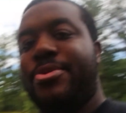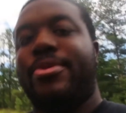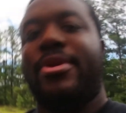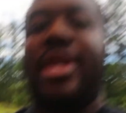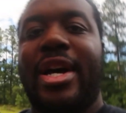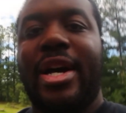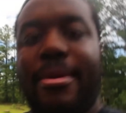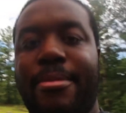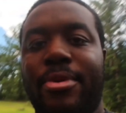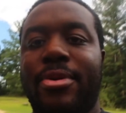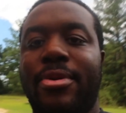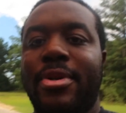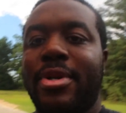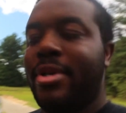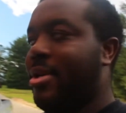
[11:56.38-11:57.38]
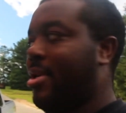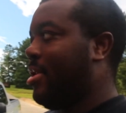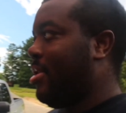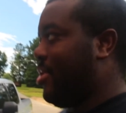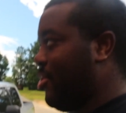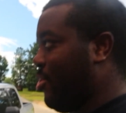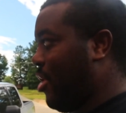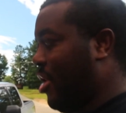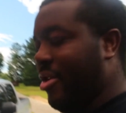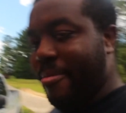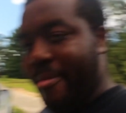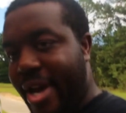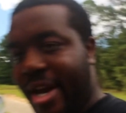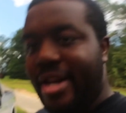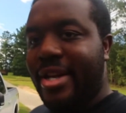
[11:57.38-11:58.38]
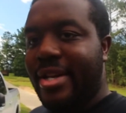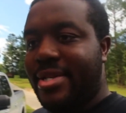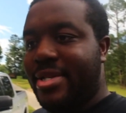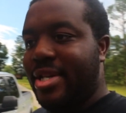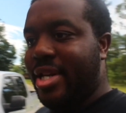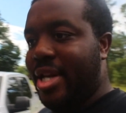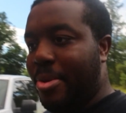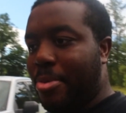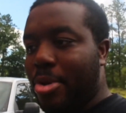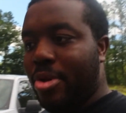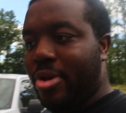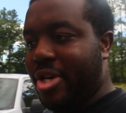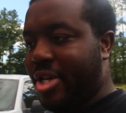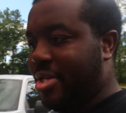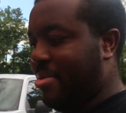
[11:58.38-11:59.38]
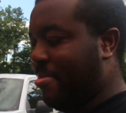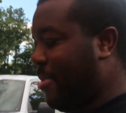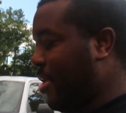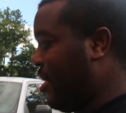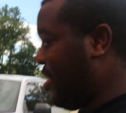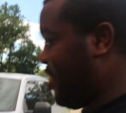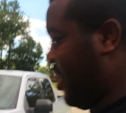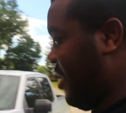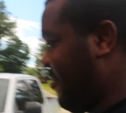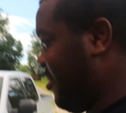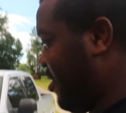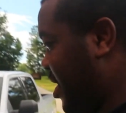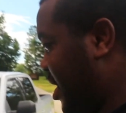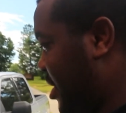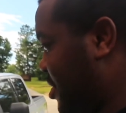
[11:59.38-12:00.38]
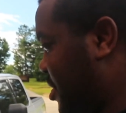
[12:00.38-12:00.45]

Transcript: and reliable, do all the maintenance, and then we'll look at some mods after that.